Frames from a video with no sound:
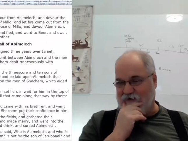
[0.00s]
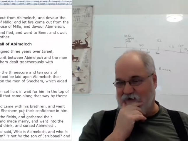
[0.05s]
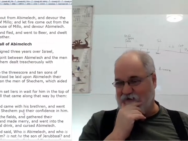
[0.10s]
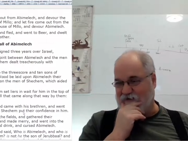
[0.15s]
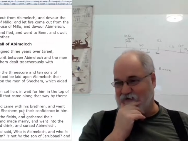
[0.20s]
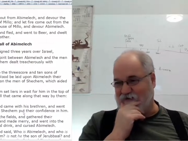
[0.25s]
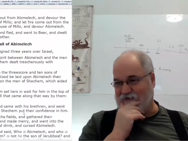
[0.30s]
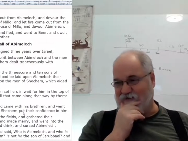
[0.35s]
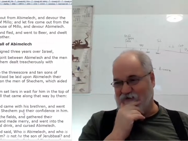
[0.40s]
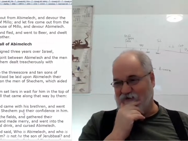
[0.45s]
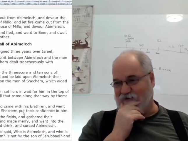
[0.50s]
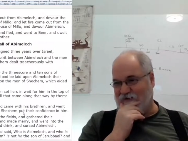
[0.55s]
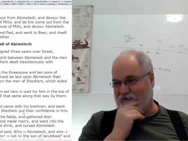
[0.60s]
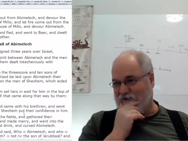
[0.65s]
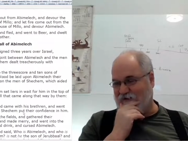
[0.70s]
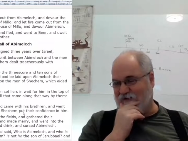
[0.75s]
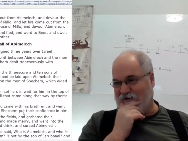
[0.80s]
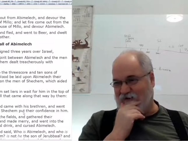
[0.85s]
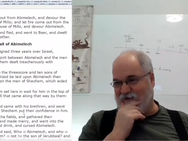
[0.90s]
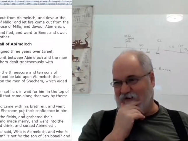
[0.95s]
It's
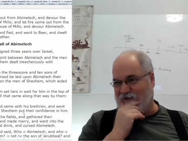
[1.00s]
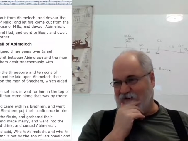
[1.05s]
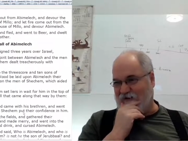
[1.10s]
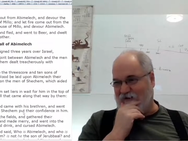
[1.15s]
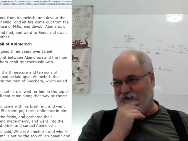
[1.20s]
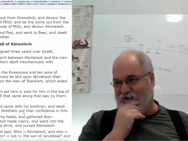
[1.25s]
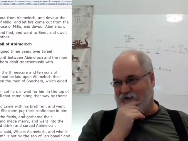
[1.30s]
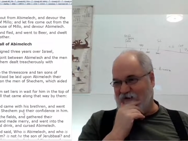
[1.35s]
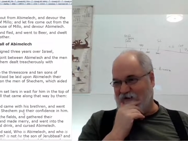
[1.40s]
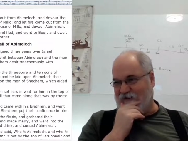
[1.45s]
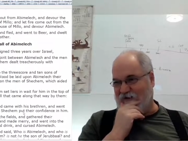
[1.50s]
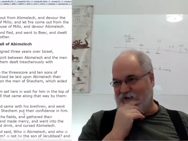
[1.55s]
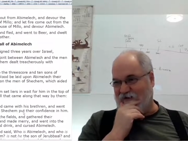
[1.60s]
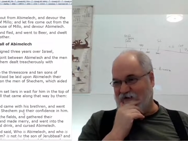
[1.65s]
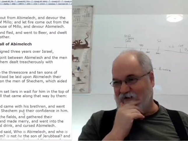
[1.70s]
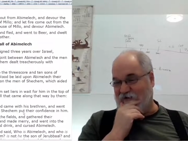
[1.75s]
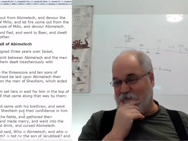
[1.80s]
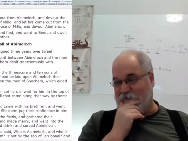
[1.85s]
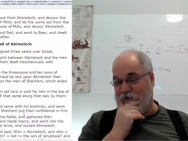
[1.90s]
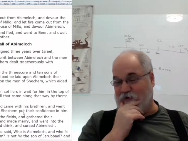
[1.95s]
it,
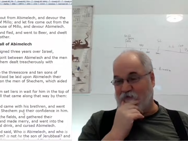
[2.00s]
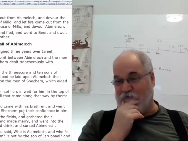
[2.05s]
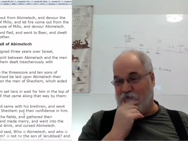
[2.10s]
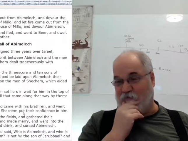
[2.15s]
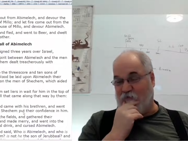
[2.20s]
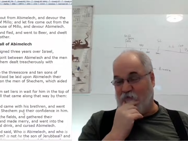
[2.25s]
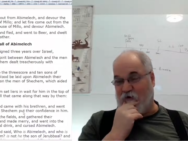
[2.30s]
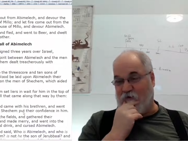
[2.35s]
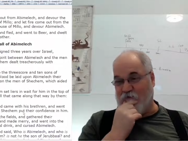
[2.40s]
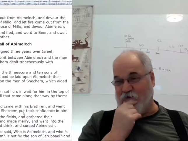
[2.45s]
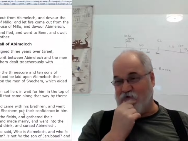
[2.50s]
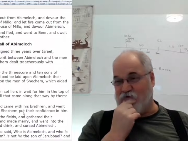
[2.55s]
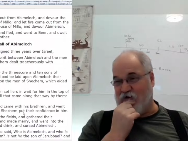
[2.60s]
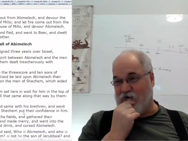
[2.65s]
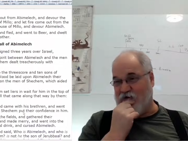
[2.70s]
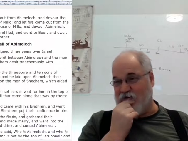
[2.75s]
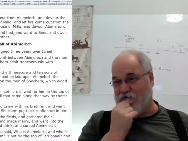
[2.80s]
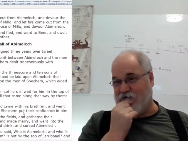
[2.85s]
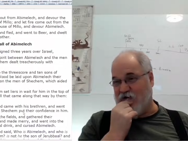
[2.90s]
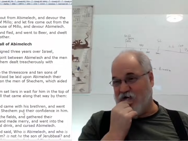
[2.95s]
but what we're
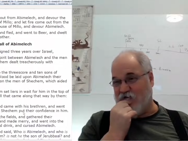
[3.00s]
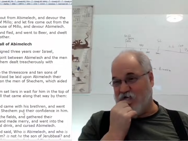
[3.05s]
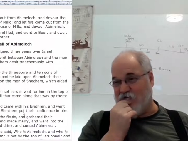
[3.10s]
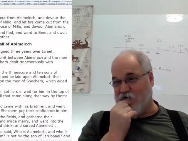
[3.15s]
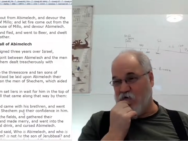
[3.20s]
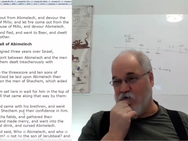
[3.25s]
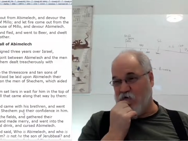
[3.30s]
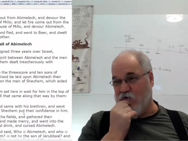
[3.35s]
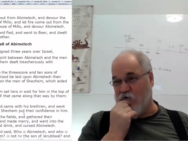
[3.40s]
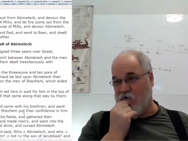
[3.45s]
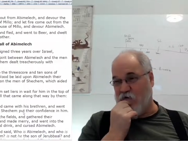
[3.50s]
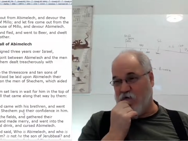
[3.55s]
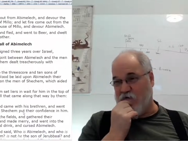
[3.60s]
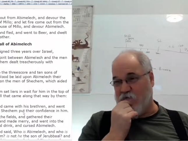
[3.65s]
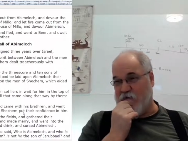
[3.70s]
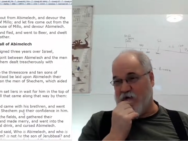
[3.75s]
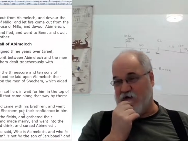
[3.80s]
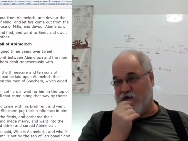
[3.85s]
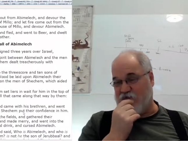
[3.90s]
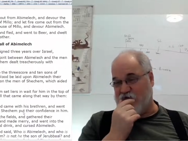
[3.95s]
trying to say is who are the
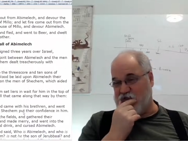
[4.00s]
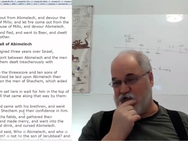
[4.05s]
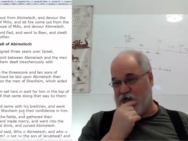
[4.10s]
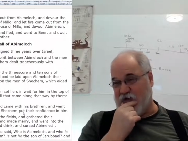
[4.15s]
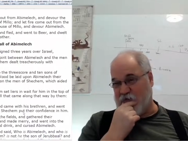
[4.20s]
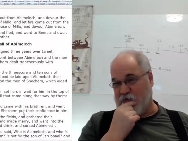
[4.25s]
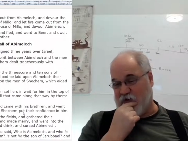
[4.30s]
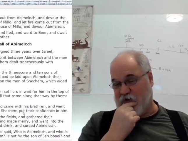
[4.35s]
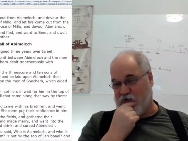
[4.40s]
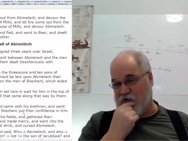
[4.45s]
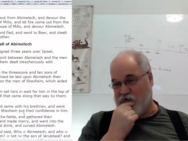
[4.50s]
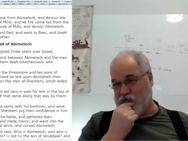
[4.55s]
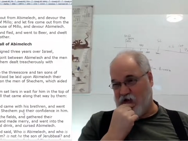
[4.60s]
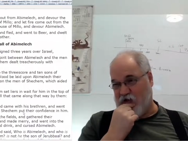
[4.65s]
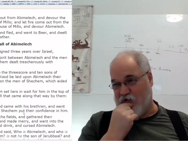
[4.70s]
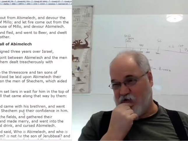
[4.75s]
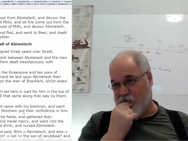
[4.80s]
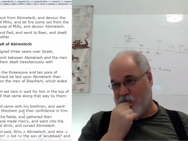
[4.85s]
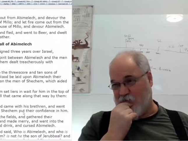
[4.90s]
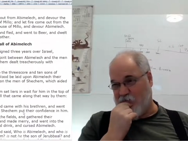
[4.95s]
men of
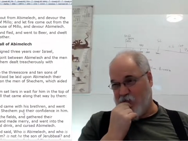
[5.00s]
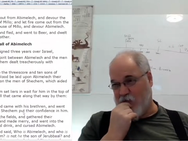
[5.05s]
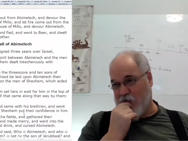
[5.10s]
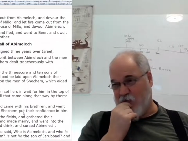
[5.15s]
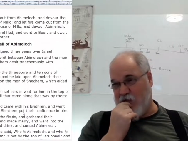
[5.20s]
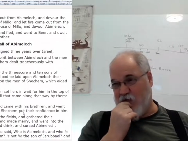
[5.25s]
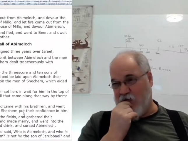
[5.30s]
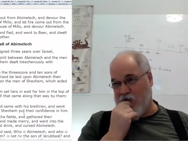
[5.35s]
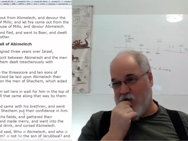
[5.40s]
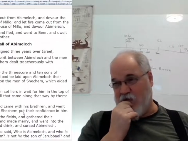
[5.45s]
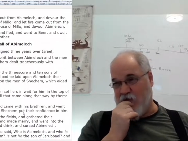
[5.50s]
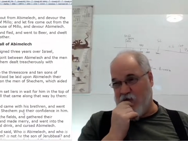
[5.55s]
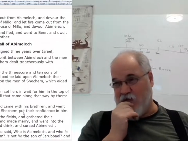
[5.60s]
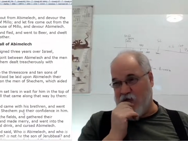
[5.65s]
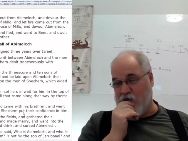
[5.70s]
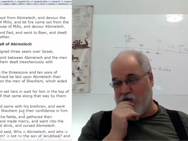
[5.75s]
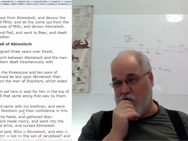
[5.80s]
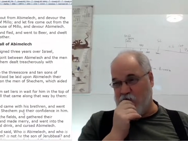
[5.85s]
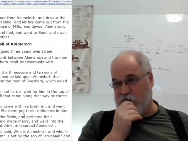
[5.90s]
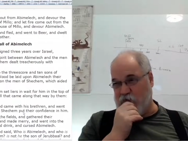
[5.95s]
Shechem, and they
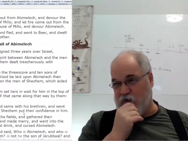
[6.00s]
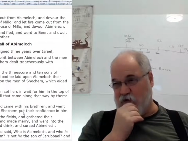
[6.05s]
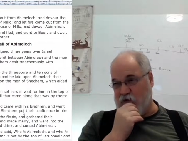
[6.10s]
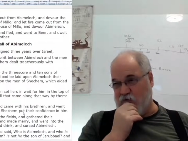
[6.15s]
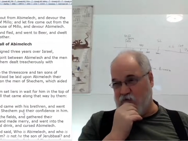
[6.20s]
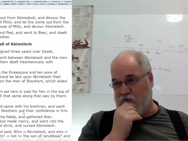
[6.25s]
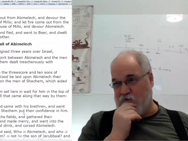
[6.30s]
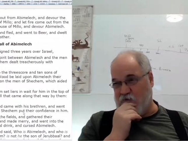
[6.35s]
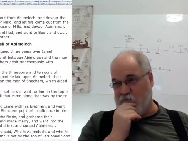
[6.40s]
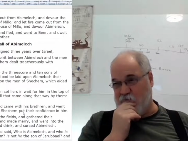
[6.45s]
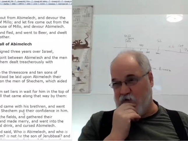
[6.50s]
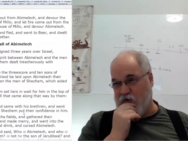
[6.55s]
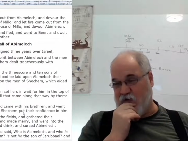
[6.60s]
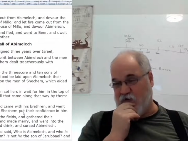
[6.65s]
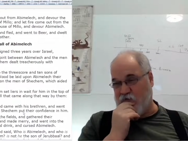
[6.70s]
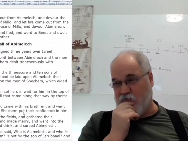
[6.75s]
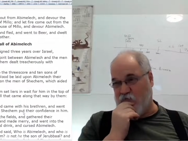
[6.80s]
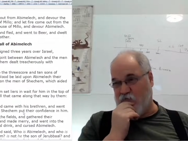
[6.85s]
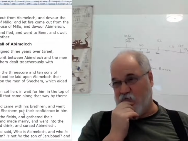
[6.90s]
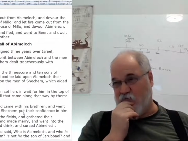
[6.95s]
would be the
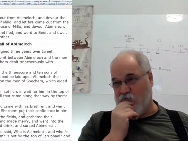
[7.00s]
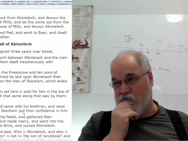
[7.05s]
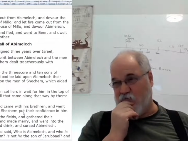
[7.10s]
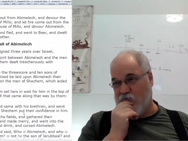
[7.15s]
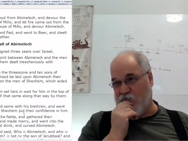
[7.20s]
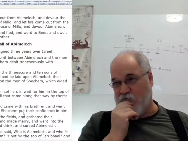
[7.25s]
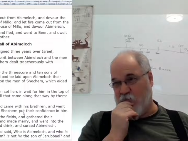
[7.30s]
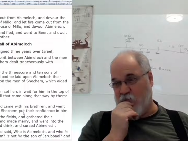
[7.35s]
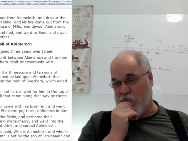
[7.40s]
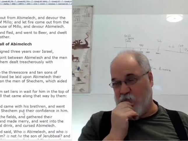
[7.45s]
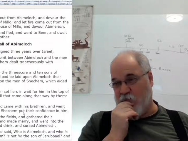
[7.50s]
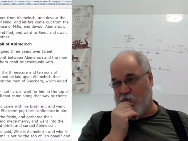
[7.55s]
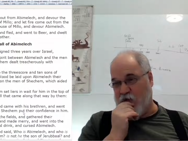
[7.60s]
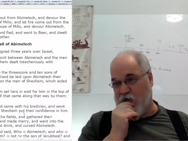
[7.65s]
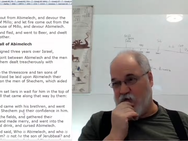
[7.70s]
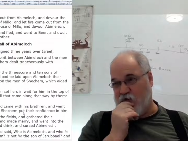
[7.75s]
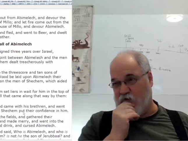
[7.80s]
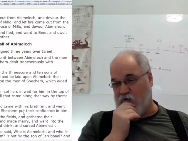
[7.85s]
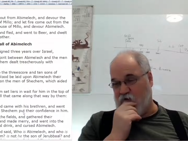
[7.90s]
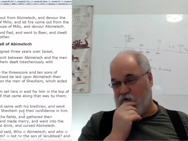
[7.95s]
men
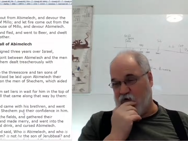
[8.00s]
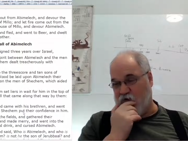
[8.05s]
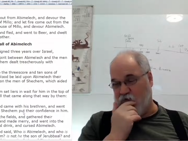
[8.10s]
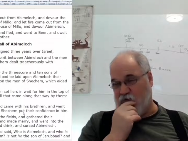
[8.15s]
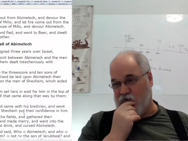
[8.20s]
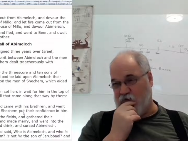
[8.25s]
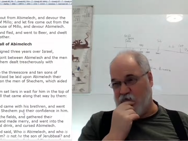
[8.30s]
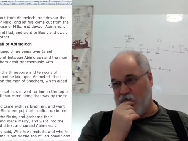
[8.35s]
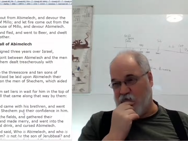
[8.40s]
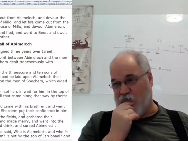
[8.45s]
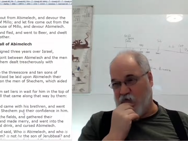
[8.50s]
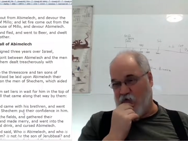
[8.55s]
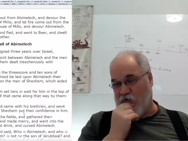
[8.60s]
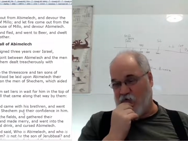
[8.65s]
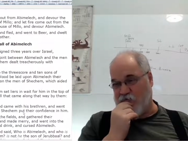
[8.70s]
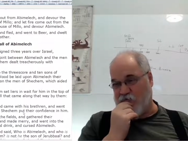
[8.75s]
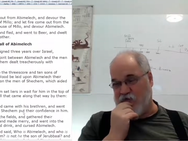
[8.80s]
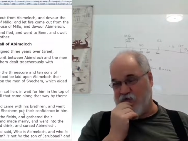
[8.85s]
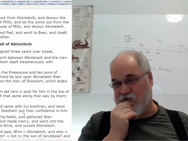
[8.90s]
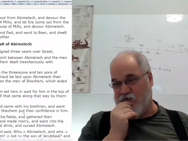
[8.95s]
that are
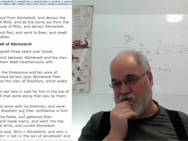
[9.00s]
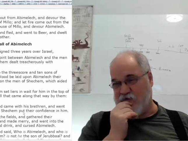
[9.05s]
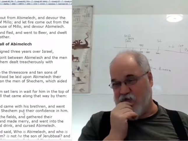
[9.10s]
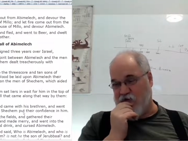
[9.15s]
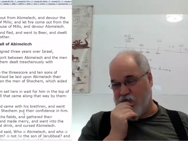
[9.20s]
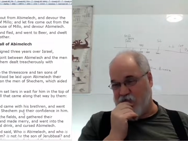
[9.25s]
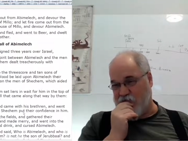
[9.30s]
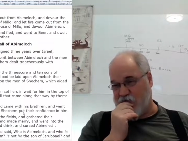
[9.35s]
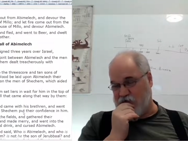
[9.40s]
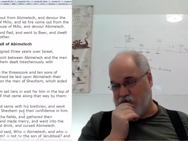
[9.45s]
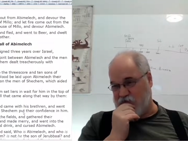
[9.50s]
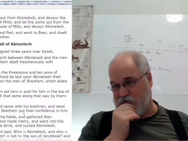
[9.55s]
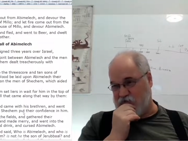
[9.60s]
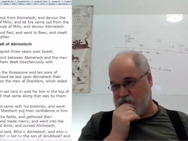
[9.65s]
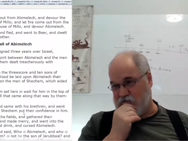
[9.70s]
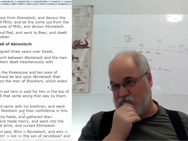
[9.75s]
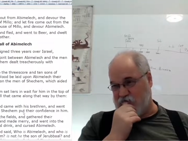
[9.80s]
involved in this covenant